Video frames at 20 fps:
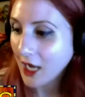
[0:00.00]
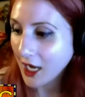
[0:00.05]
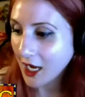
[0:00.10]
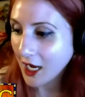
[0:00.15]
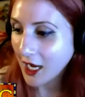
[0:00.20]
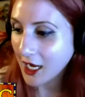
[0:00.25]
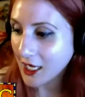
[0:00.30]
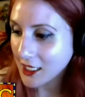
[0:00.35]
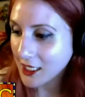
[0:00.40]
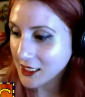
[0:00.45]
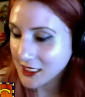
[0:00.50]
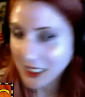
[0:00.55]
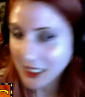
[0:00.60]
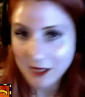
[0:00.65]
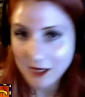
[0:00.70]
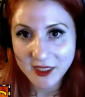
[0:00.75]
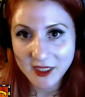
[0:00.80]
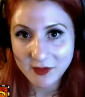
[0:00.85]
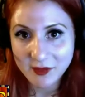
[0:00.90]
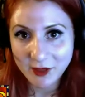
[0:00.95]
and I'm
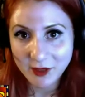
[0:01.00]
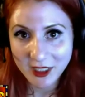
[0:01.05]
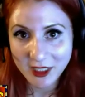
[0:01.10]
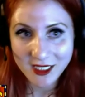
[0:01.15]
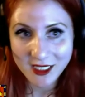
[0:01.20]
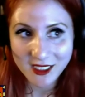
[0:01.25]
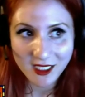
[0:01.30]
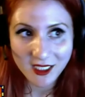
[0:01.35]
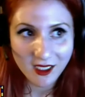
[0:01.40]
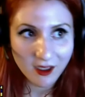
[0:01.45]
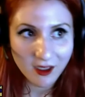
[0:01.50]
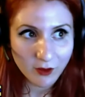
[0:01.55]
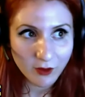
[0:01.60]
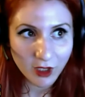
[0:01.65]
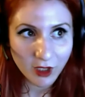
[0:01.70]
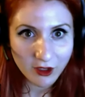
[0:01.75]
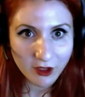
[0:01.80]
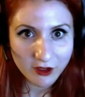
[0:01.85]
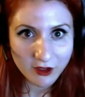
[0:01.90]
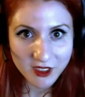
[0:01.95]
explaining to him
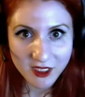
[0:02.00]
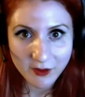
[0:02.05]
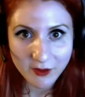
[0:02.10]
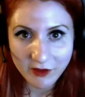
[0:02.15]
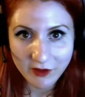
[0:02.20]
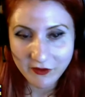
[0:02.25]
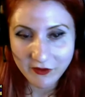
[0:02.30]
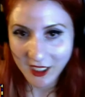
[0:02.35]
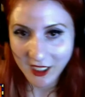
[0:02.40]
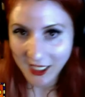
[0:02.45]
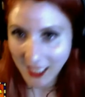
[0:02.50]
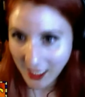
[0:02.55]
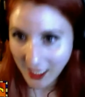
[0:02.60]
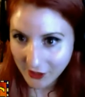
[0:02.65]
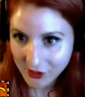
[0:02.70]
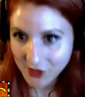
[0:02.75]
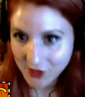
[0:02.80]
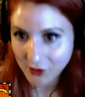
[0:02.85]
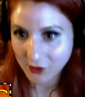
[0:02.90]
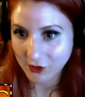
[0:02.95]
our simplified
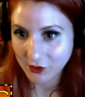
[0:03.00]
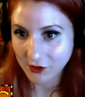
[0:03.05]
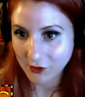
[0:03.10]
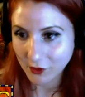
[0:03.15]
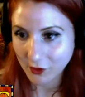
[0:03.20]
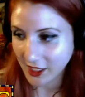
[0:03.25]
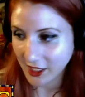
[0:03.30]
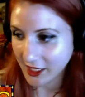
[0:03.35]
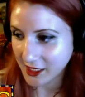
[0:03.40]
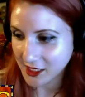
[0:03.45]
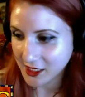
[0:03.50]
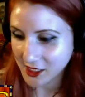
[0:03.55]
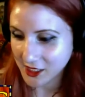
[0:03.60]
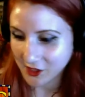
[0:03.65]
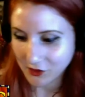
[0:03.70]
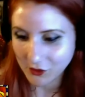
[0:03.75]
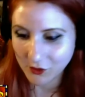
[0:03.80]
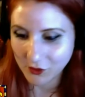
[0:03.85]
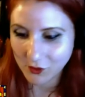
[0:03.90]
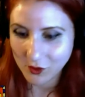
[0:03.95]
house ruled way
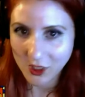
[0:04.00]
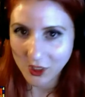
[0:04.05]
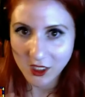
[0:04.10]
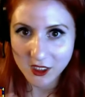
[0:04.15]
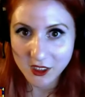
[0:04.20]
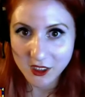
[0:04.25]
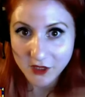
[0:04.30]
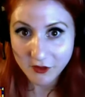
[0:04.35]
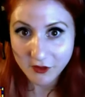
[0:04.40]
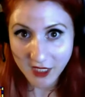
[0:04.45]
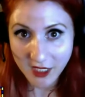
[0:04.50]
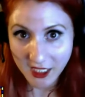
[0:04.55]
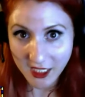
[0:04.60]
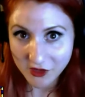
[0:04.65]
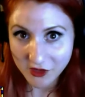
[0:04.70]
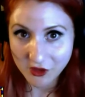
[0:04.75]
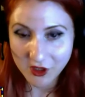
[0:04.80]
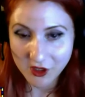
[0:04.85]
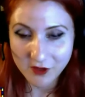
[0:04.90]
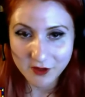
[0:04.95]
to do
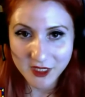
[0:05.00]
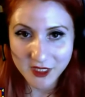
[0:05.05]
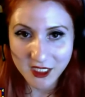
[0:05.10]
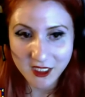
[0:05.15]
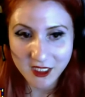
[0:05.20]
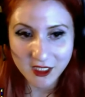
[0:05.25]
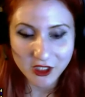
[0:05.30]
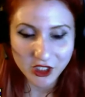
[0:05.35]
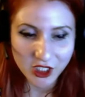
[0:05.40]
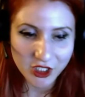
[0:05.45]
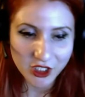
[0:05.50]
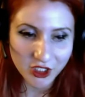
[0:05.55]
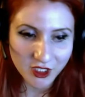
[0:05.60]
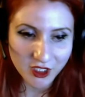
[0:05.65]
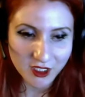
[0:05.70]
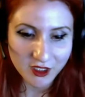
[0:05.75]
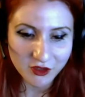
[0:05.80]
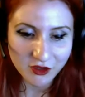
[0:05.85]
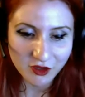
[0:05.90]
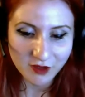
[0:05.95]
cantrips in Changeling the
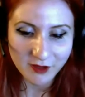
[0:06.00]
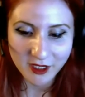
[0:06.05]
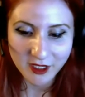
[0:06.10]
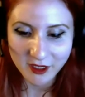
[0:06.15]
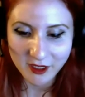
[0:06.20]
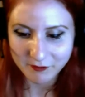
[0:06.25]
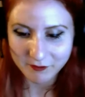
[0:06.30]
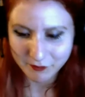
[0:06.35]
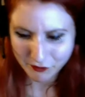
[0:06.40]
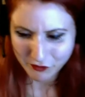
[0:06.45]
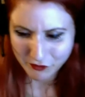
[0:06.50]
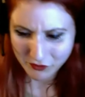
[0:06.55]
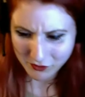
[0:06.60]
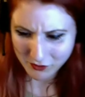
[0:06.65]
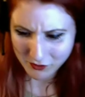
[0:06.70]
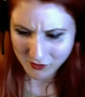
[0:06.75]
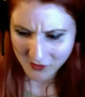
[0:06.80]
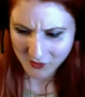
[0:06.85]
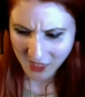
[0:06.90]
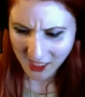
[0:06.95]
Dreaming
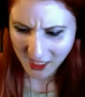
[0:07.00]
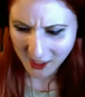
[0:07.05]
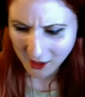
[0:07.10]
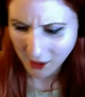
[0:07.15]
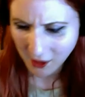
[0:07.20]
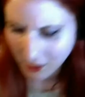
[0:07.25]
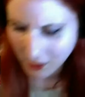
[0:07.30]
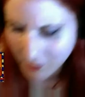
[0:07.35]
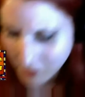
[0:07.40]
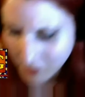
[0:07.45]
on